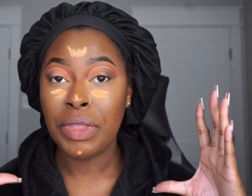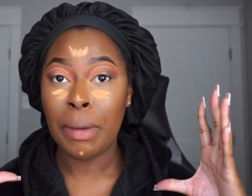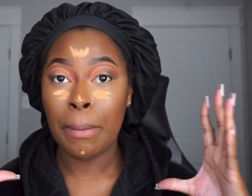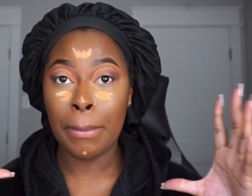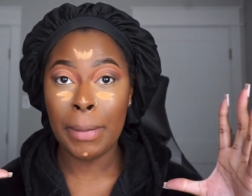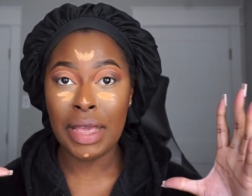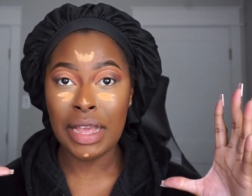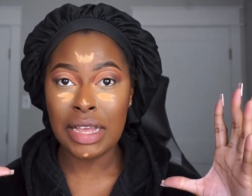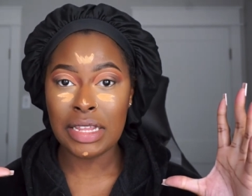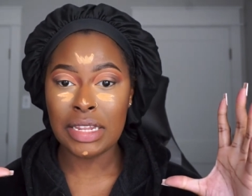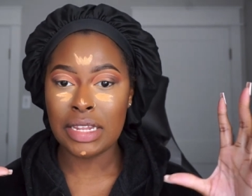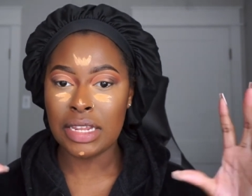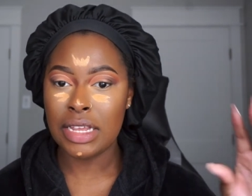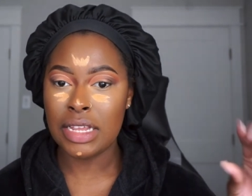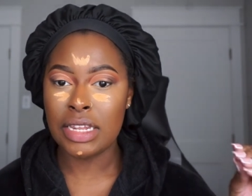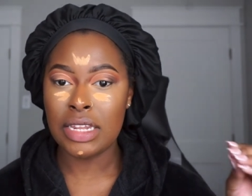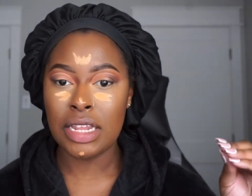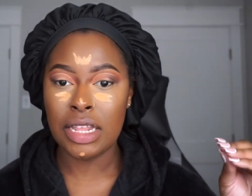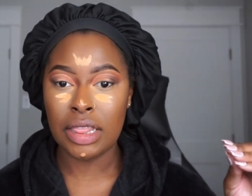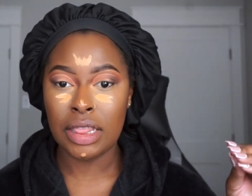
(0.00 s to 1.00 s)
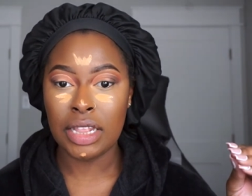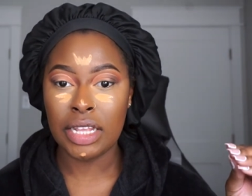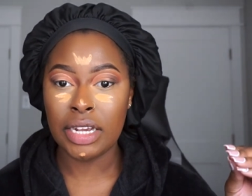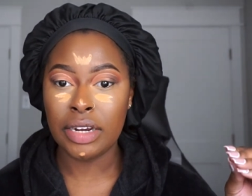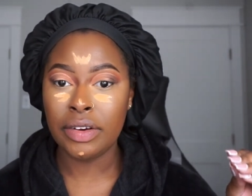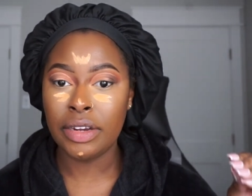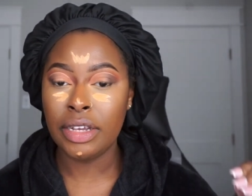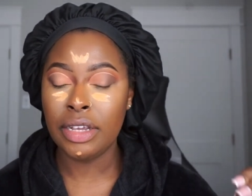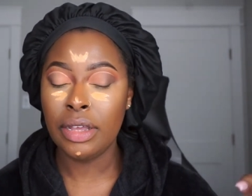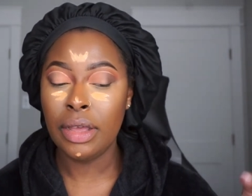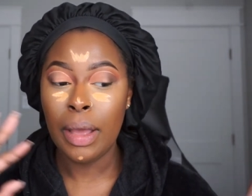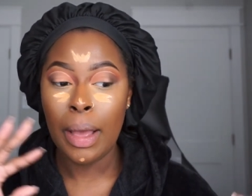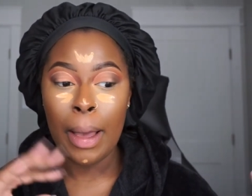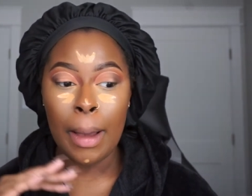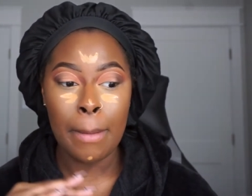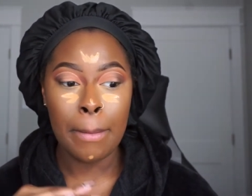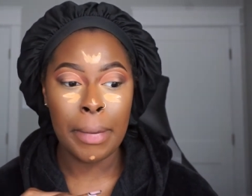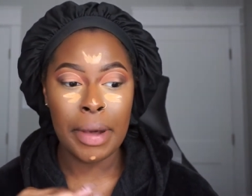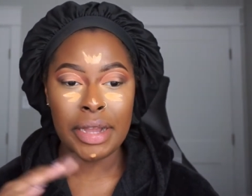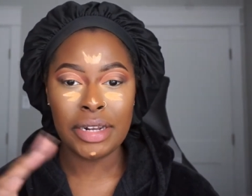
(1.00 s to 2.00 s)
makes sense in theory
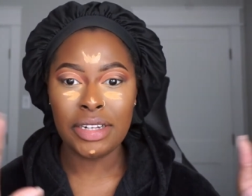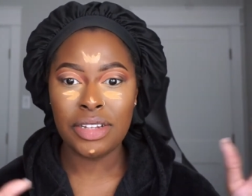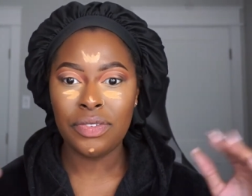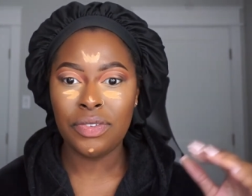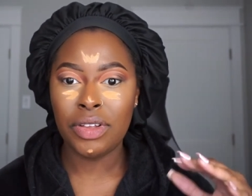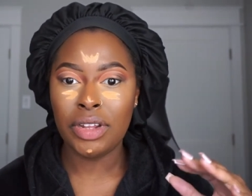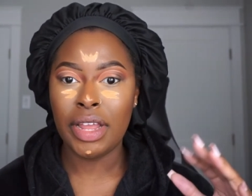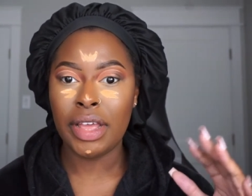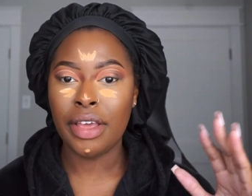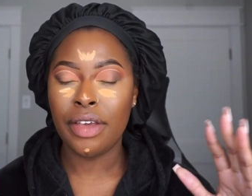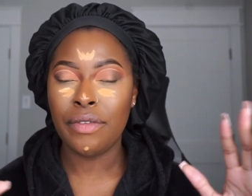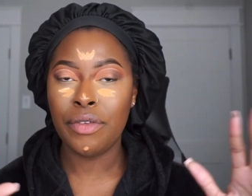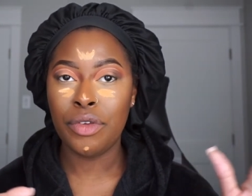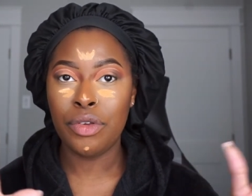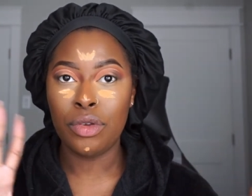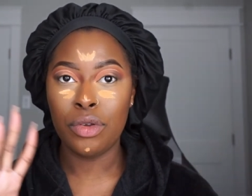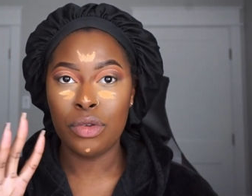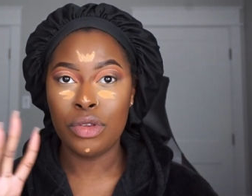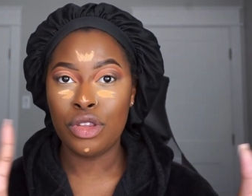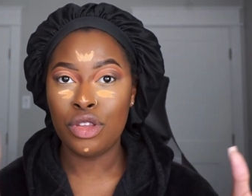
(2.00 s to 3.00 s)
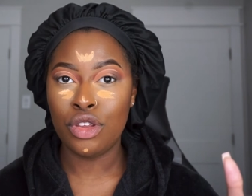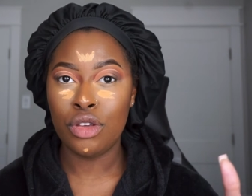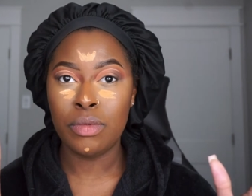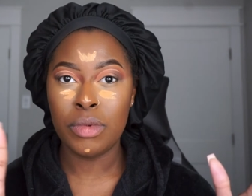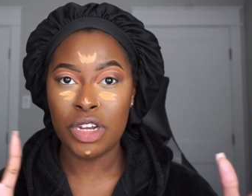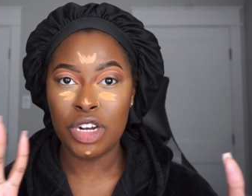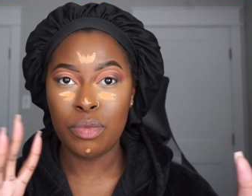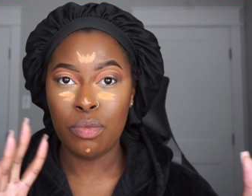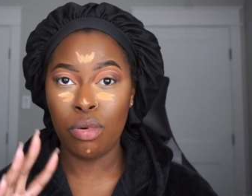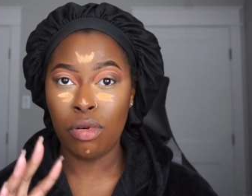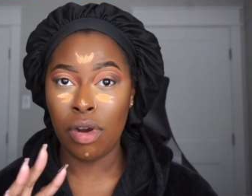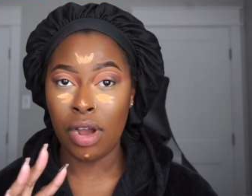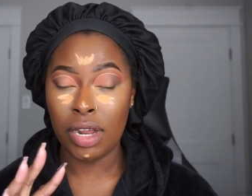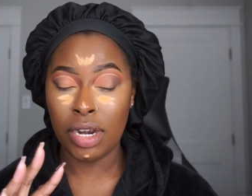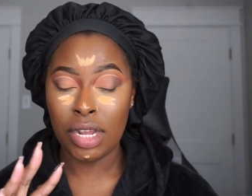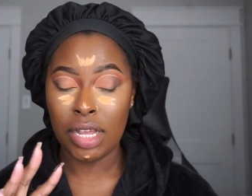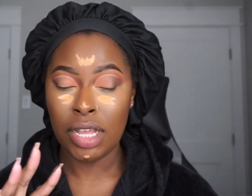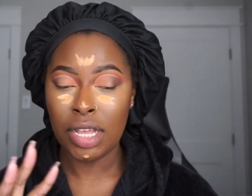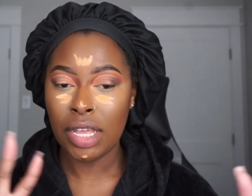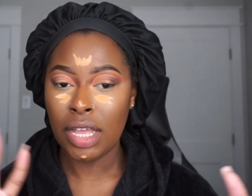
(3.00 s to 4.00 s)
but i just feel like if you use too much
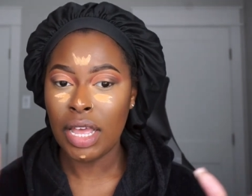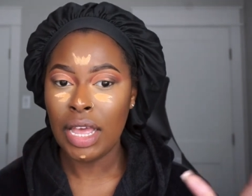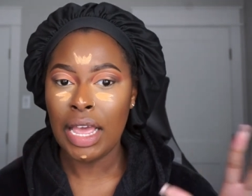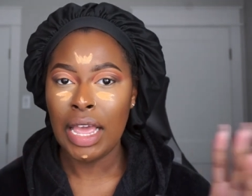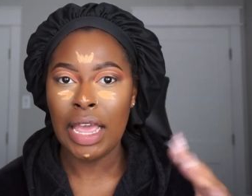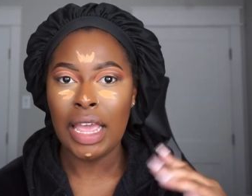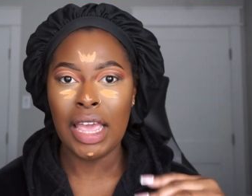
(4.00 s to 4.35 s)
product